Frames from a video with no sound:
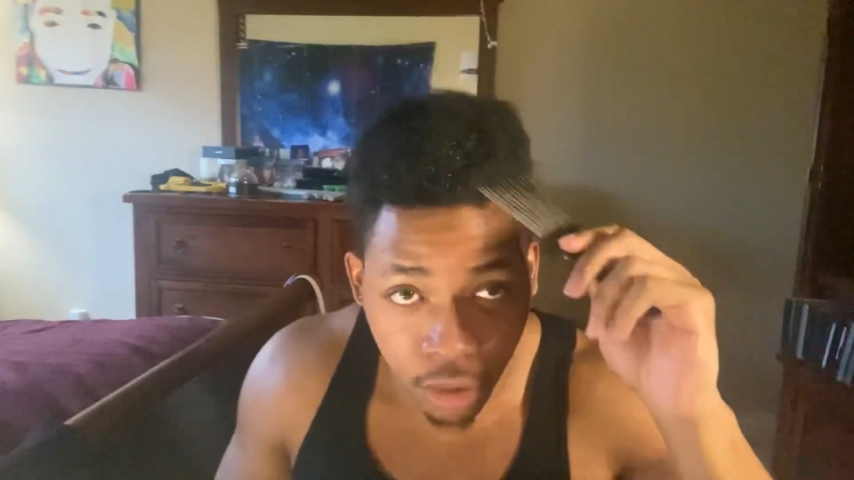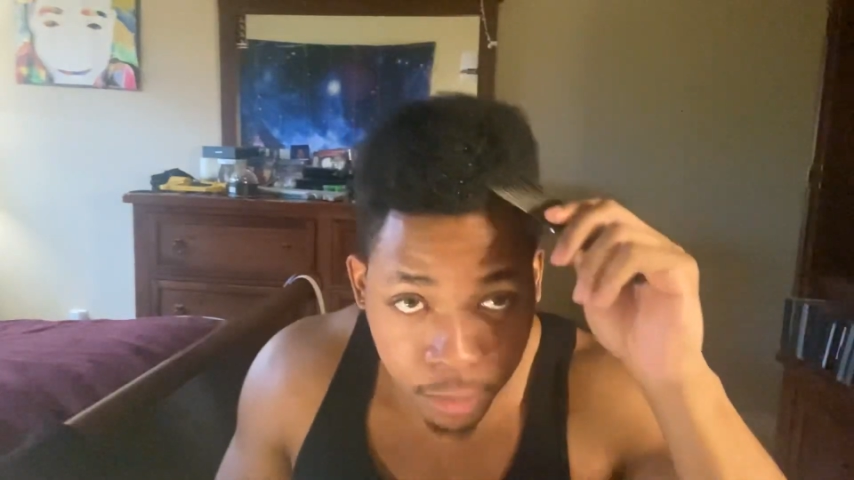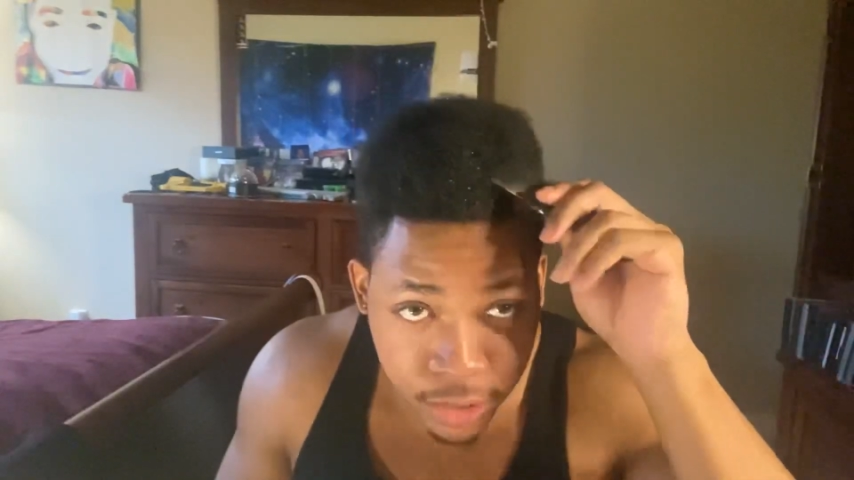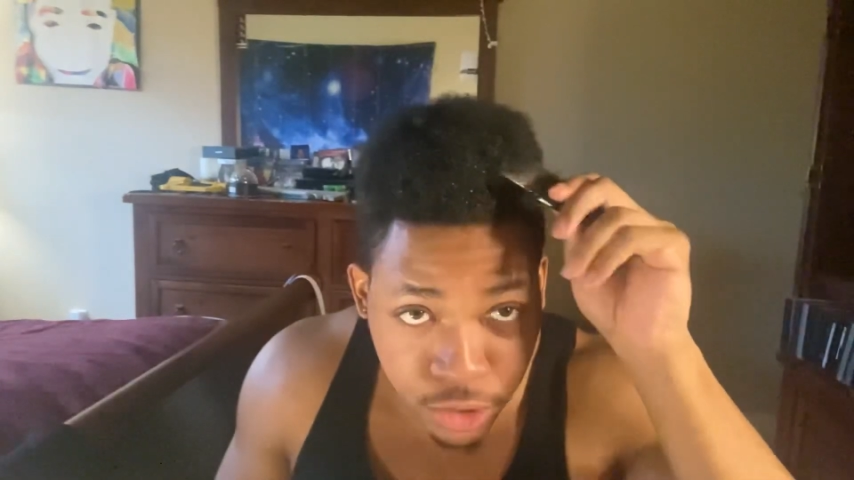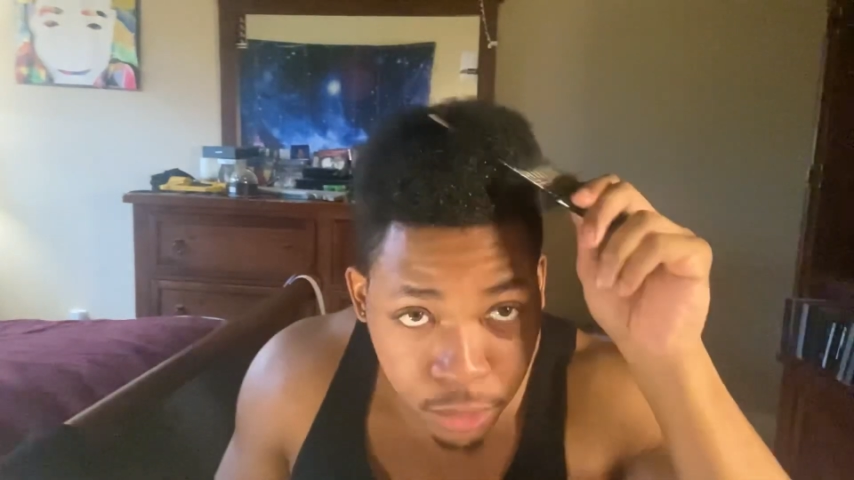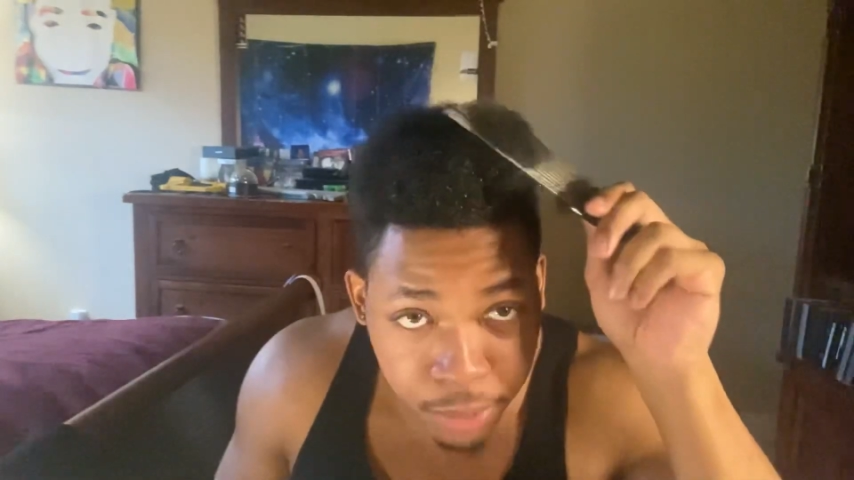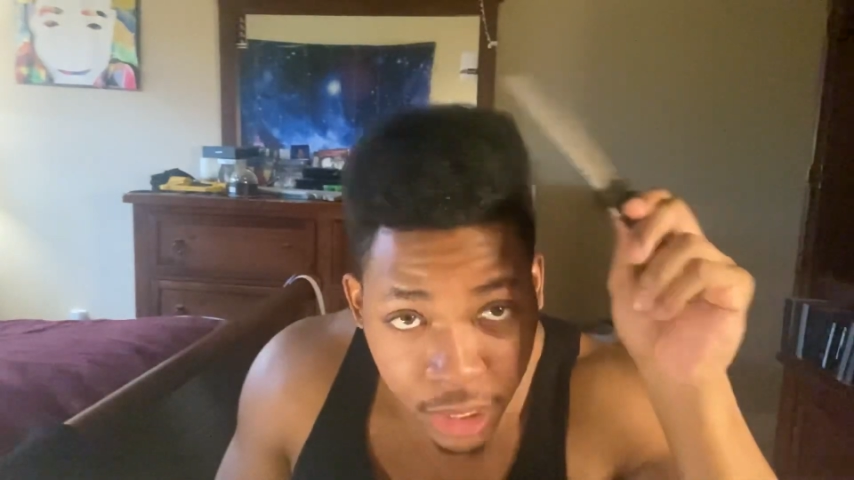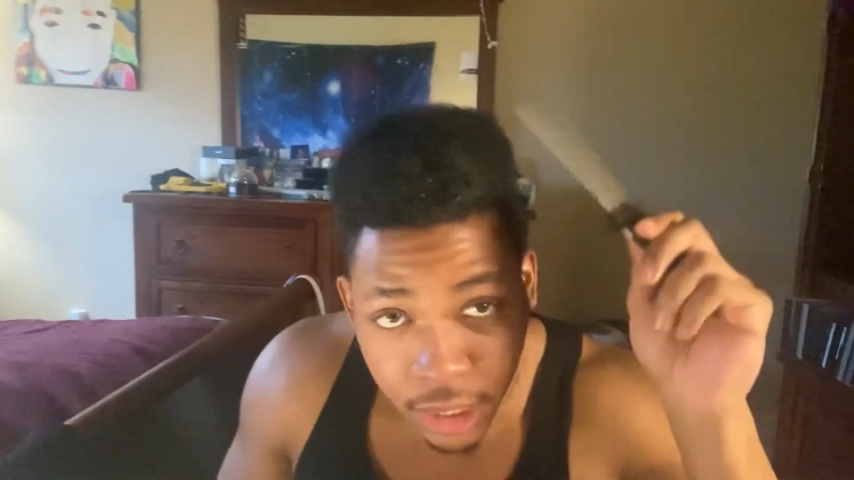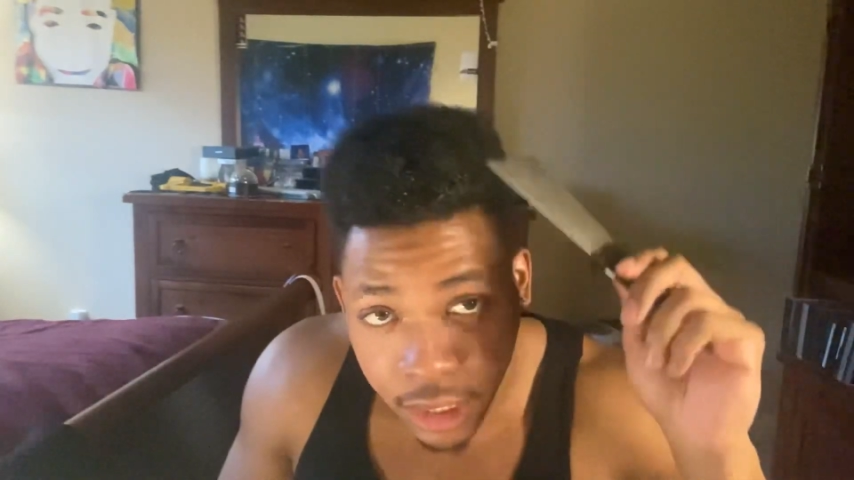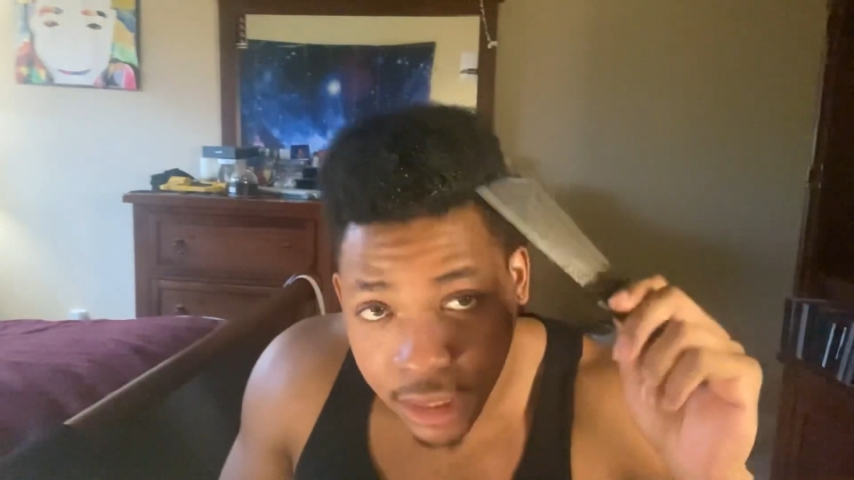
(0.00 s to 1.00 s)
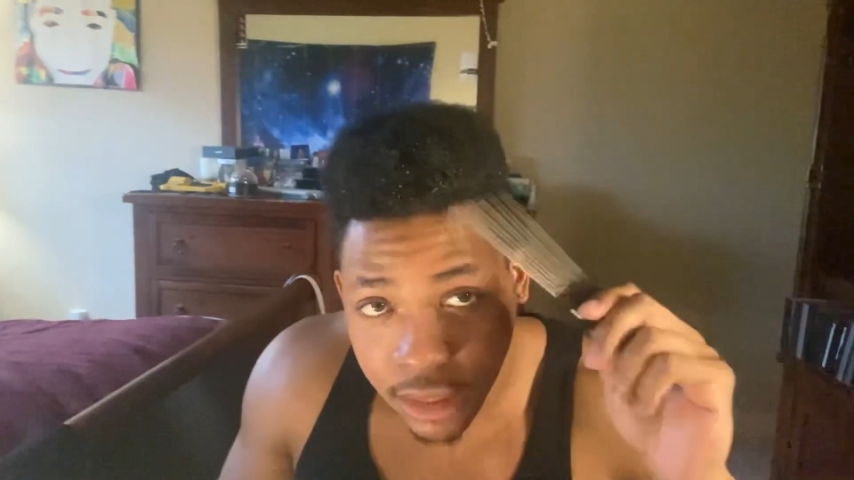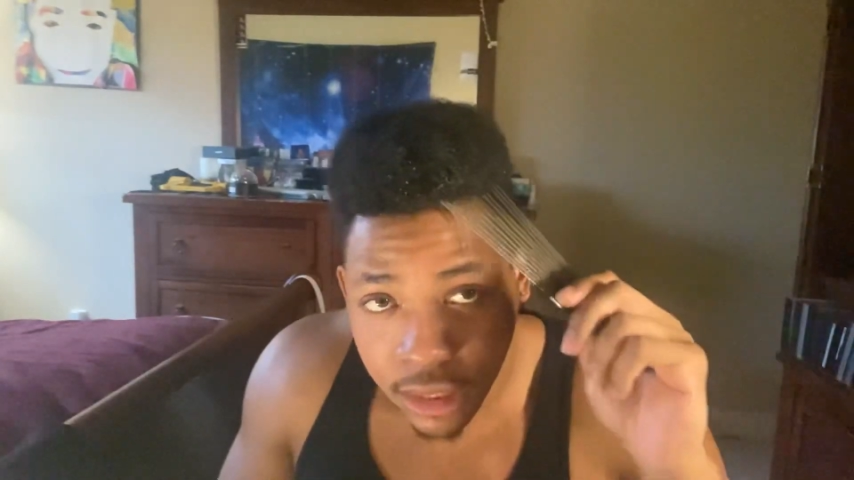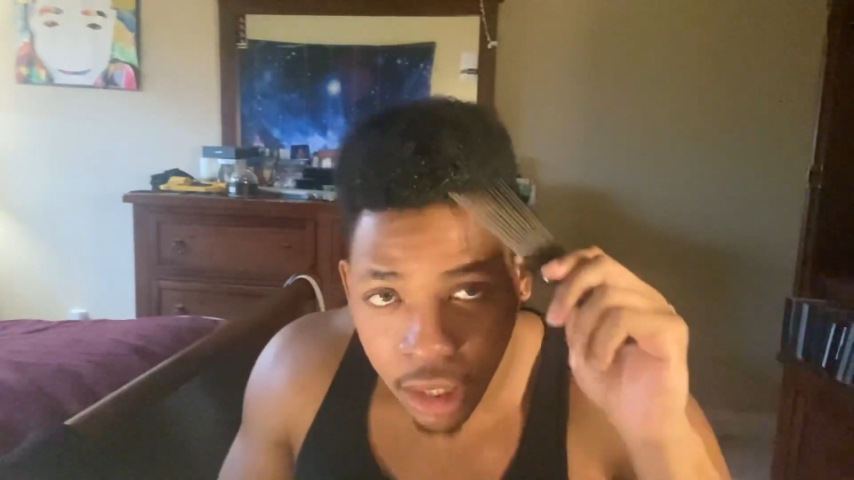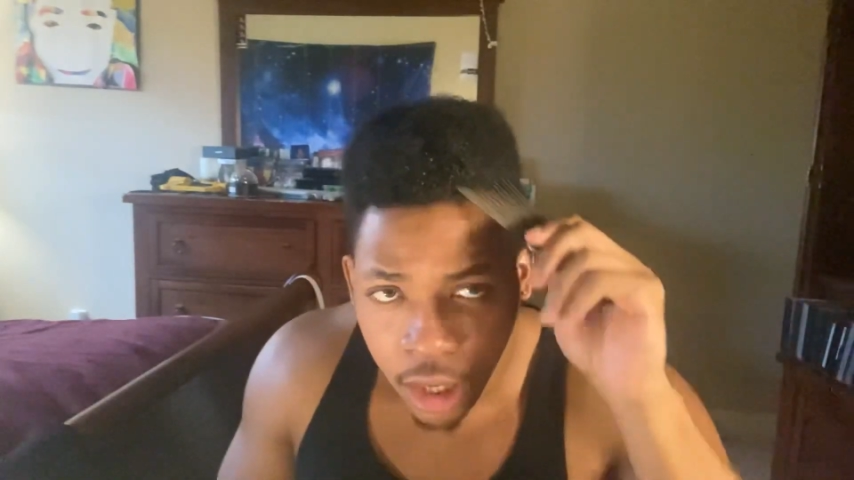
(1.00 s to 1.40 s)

about your opinions